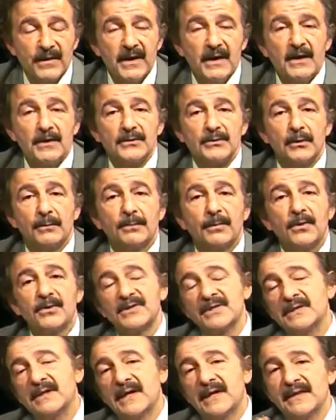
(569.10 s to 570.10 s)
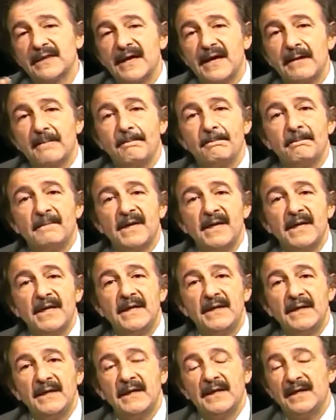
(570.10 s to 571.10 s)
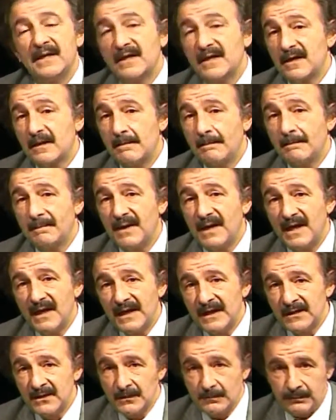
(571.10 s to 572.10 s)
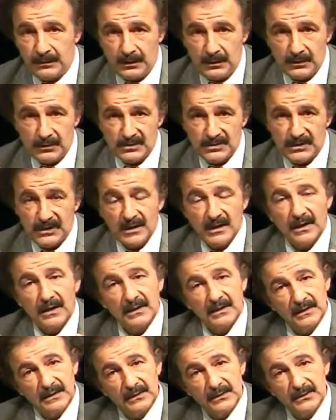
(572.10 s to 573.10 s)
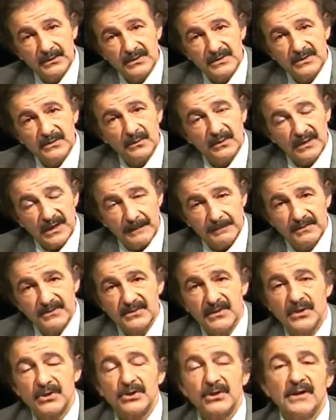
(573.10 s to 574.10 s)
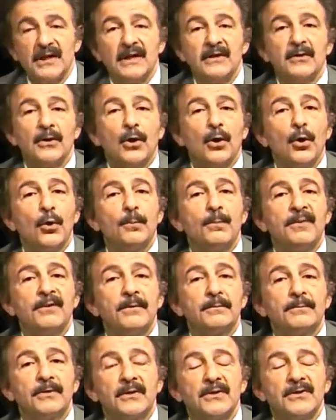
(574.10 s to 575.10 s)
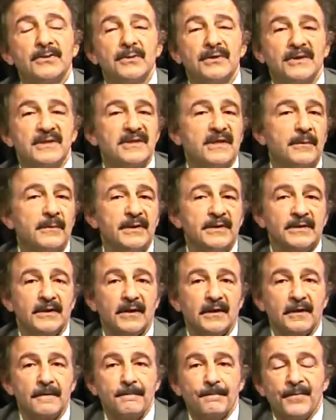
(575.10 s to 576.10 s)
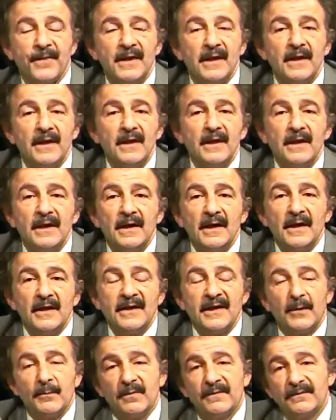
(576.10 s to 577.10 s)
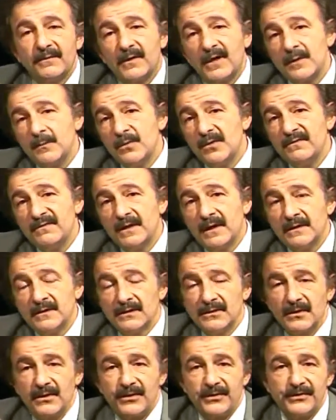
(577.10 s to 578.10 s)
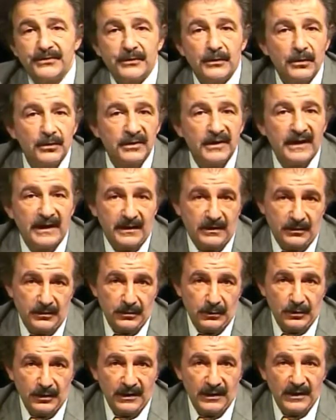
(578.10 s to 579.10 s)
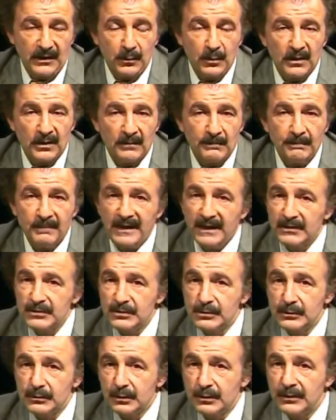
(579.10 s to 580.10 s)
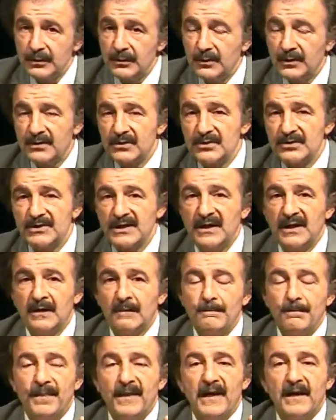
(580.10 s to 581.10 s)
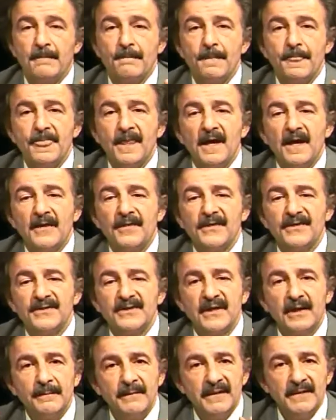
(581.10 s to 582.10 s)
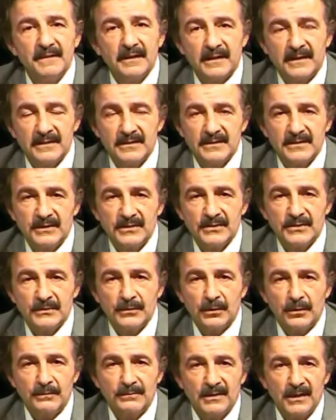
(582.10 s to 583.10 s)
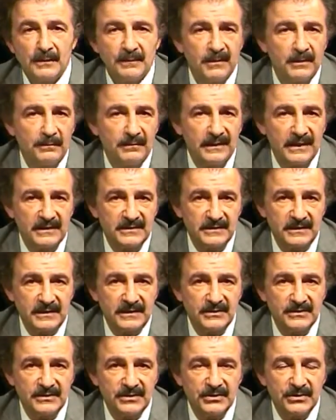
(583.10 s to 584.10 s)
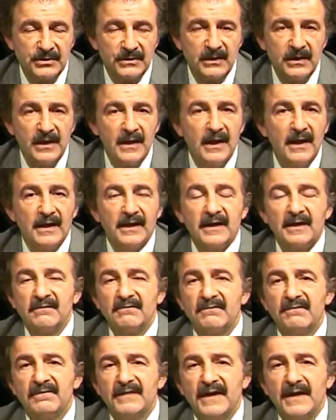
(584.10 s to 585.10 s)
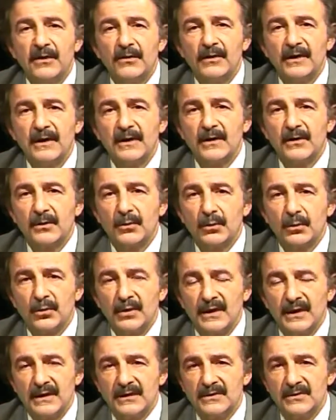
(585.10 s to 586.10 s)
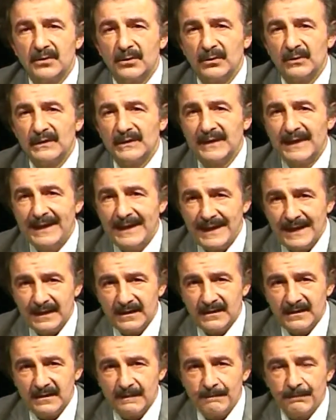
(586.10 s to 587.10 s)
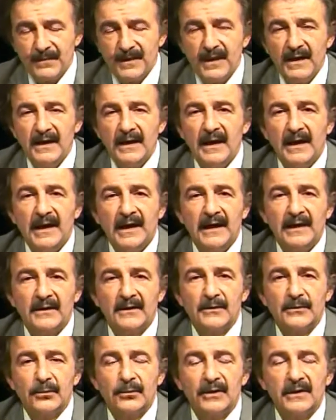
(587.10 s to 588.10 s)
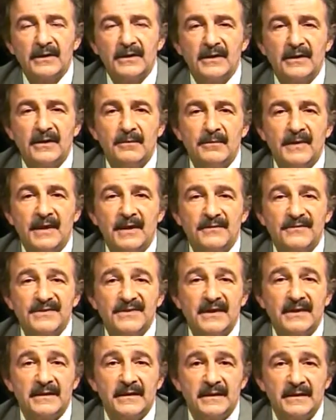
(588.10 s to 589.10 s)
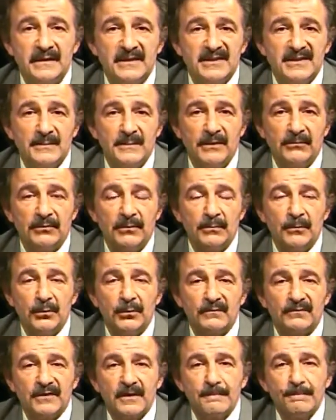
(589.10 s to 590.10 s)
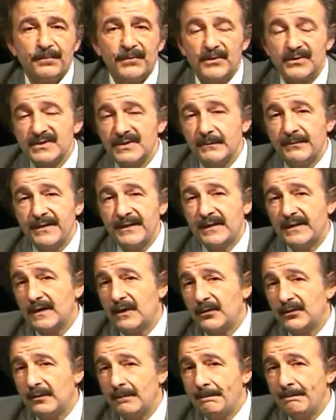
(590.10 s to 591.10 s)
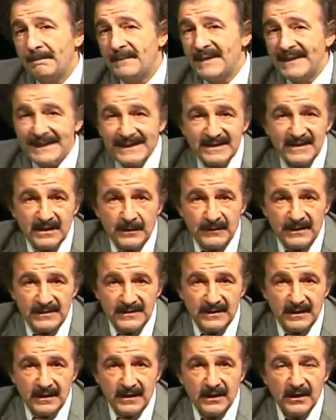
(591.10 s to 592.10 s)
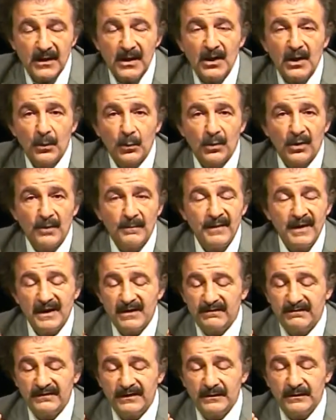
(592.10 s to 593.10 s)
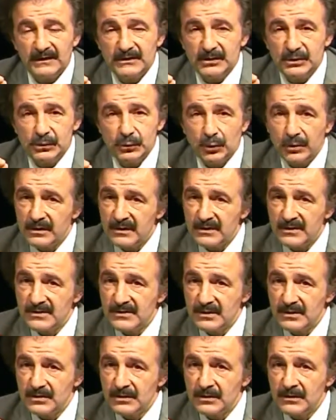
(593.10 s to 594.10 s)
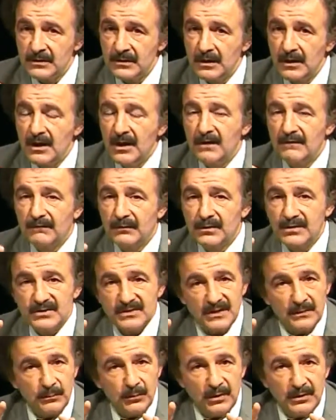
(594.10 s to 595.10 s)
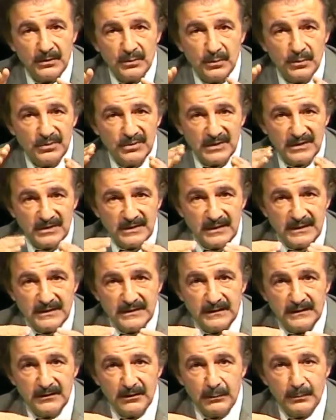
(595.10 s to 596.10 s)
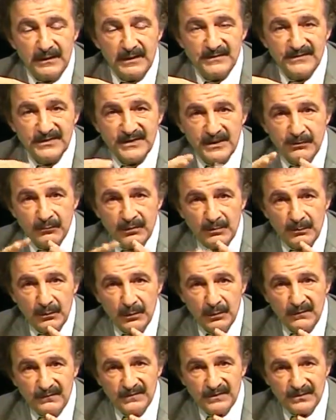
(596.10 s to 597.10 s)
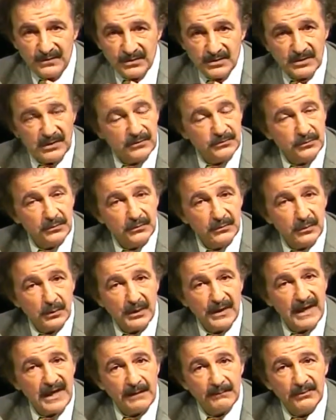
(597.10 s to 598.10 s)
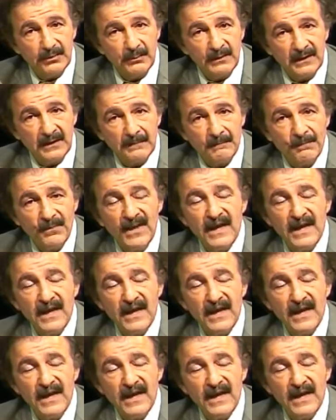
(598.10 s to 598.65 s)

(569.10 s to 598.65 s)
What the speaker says: So a person like that might get a combined approach, closed, liposuction, and open approach with a tummy tuck. Now, before I move on to the third category, I want to make sure you understand that the tummy tuck incision or abdominoplasty incision can vary according to length and according to the amount of skin that needs to be removed. There's something called a mini tummy tuck where I make a fairly short incision for someone who just needs a little bit of skin removed in the central lower abdomen.